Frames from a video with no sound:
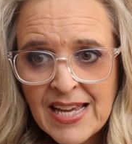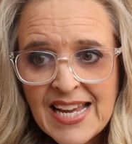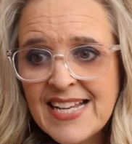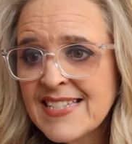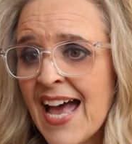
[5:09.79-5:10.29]

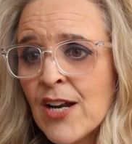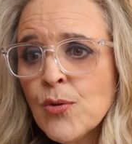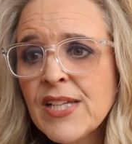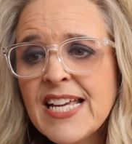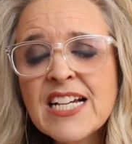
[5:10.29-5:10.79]
He's not
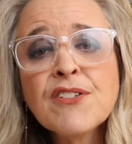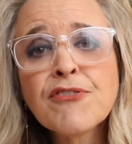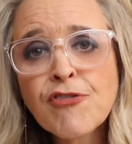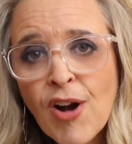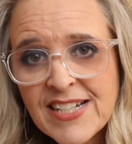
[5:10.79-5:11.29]
only
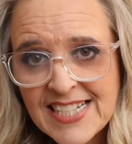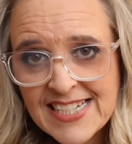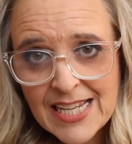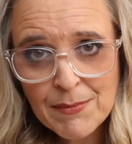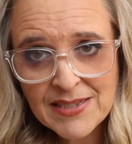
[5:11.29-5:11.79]
confronting
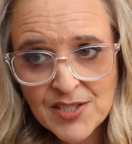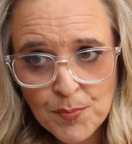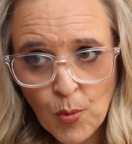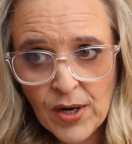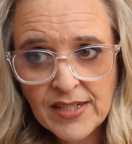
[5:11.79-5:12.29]
him at this
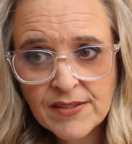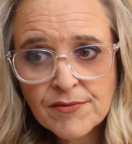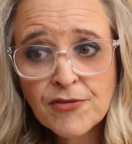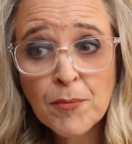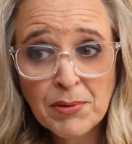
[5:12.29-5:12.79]
point
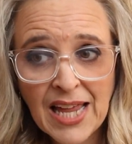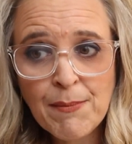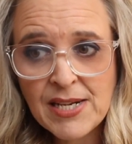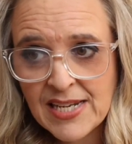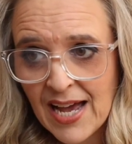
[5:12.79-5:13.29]
for
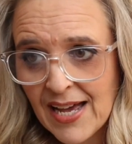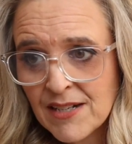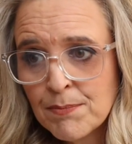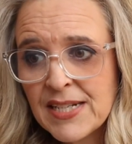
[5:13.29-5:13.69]
blaming God,